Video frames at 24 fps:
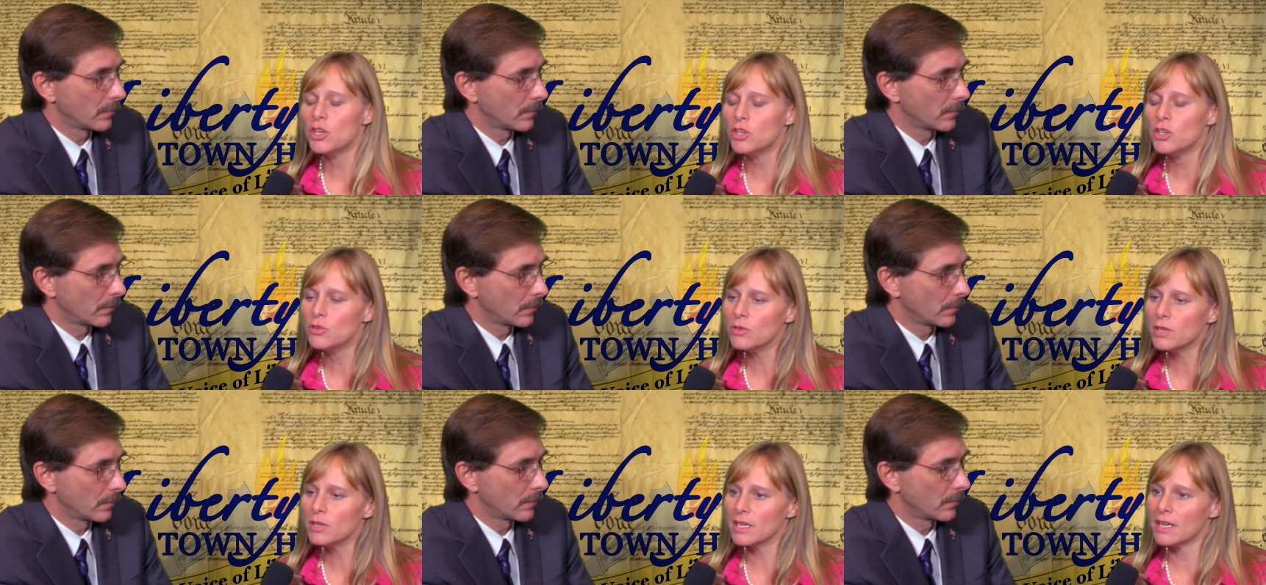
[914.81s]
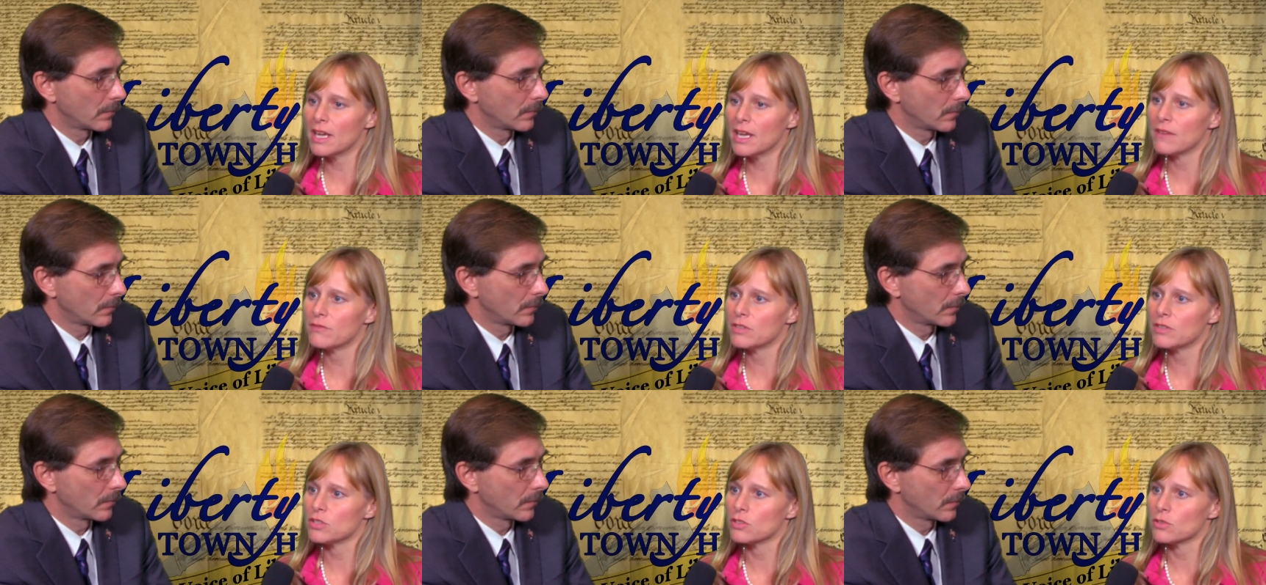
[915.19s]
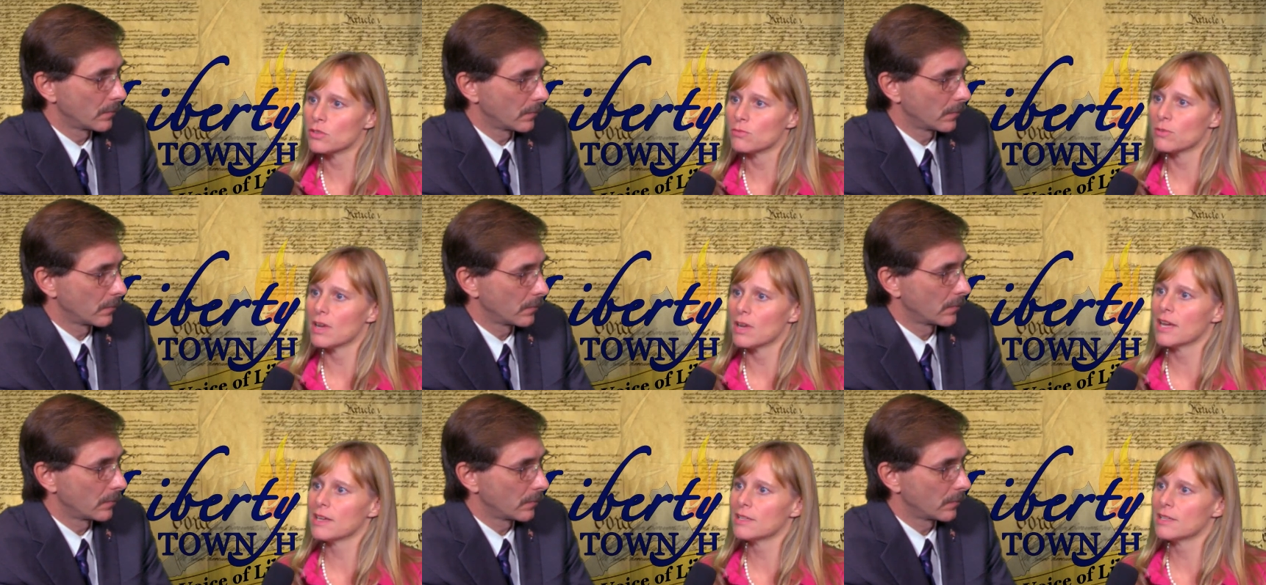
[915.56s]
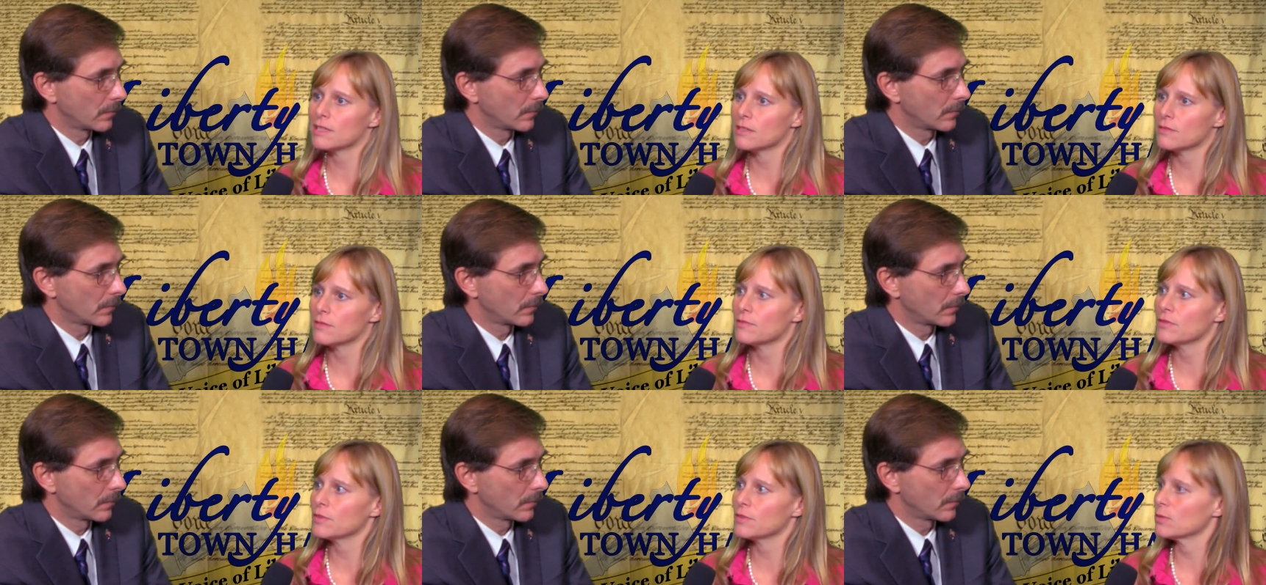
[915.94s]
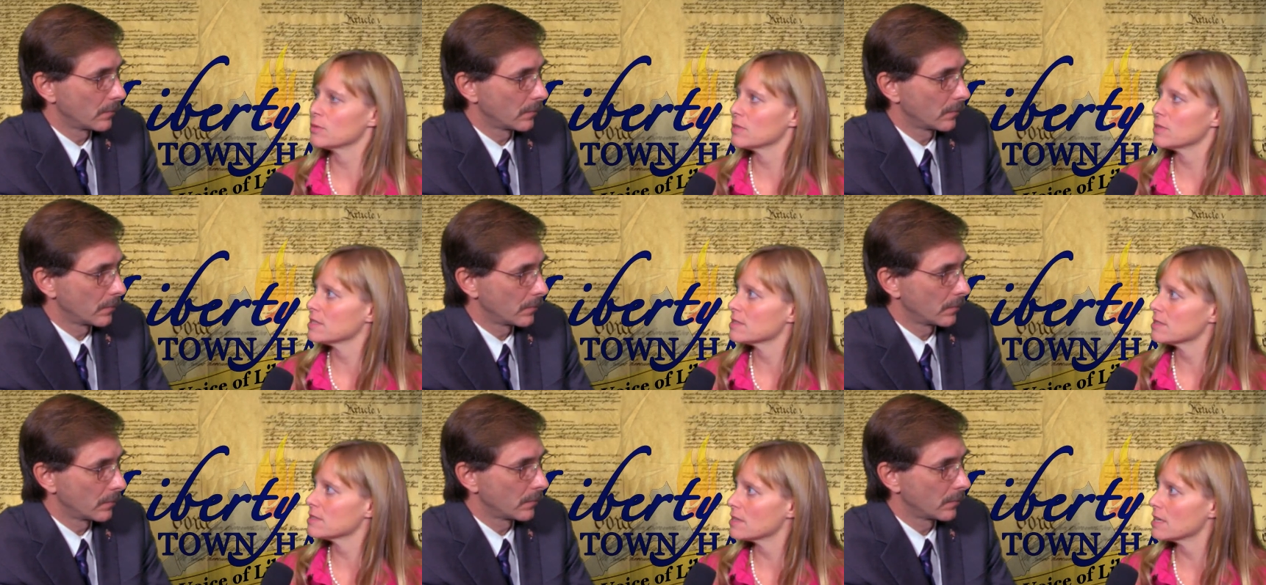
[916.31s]
Speaker 1: You can have a direct
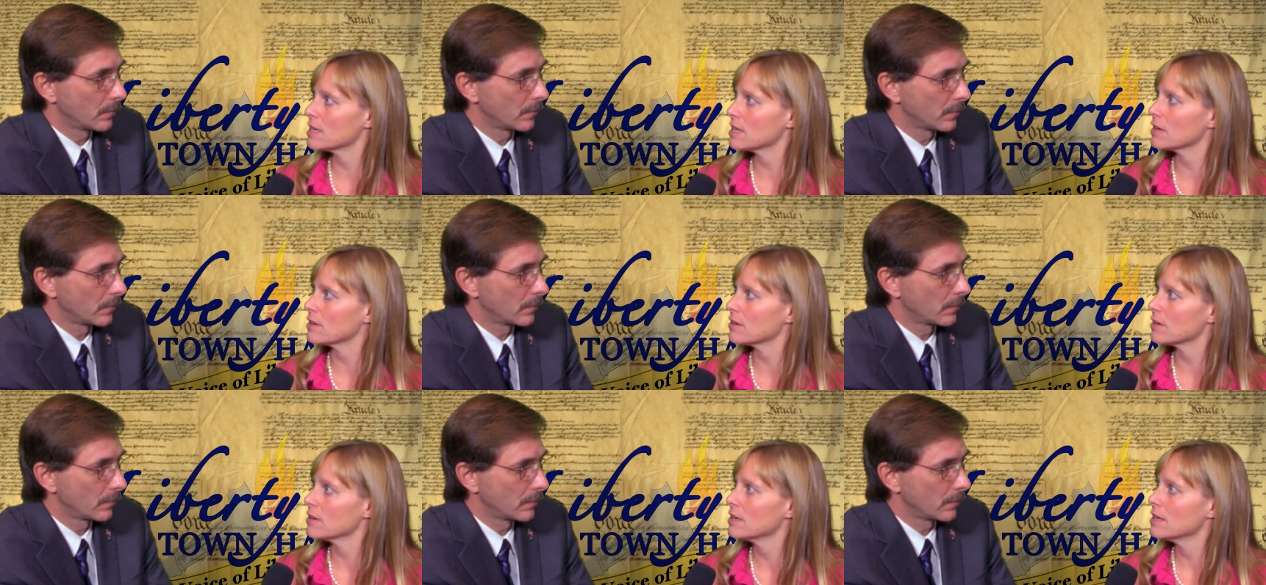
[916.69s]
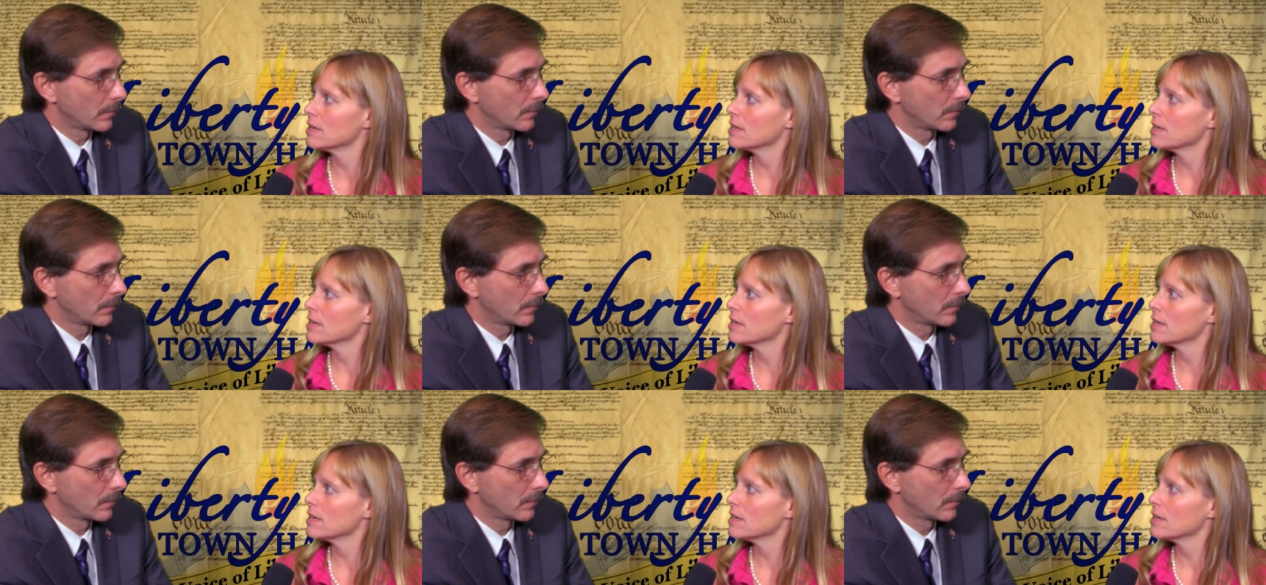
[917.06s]
influence there.